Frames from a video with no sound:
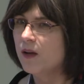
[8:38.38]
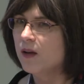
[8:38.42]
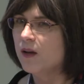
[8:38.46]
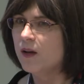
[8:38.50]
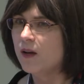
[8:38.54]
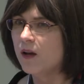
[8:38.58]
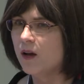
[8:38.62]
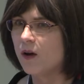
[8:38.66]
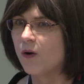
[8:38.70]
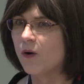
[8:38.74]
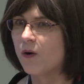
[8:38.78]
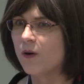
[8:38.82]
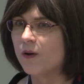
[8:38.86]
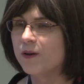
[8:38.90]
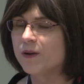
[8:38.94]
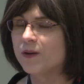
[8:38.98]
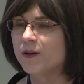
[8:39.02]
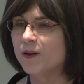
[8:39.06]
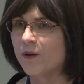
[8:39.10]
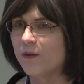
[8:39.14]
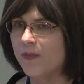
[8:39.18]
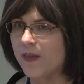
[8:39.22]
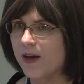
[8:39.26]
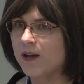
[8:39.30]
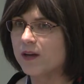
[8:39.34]
no,
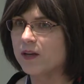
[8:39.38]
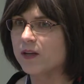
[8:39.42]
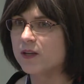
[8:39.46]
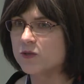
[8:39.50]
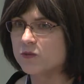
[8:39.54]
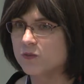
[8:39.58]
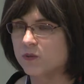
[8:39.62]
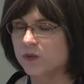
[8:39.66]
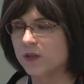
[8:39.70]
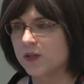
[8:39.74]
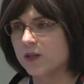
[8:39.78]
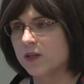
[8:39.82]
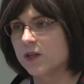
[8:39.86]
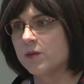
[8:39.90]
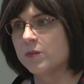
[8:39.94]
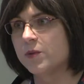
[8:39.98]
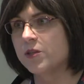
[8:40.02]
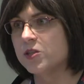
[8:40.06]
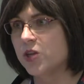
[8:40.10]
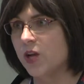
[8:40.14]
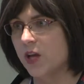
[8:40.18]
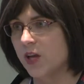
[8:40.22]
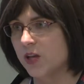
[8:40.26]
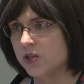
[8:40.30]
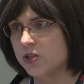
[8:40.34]
that is really going to be
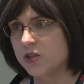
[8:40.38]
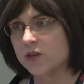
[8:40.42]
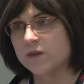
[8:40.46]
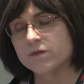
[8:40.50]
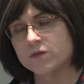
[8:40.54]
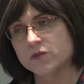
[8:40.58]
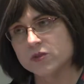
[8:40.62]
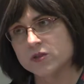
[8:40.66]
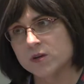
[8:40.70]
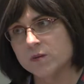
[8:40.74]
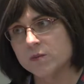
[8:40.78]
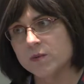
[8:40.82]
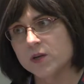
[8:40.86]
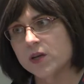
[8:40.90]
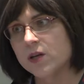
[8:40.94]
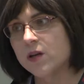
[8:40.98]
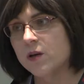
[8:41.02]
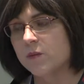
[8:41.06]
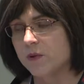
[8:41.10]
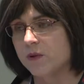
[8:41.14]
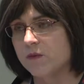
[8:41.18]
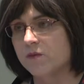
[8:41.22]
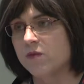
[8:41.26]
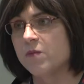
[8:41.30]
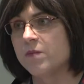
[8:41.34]
challenging for somebody
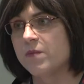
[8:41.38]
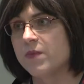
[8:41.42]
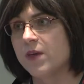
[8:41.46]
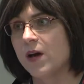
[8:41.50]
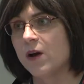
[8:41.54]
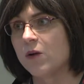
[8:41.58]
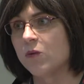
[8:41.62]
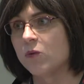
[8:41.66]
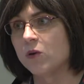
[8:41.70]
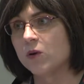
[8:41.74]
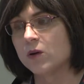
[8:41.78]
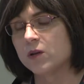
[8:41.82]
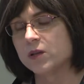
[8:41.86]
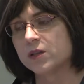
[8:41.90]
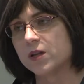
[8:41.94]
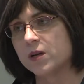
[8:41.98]
coming from that world,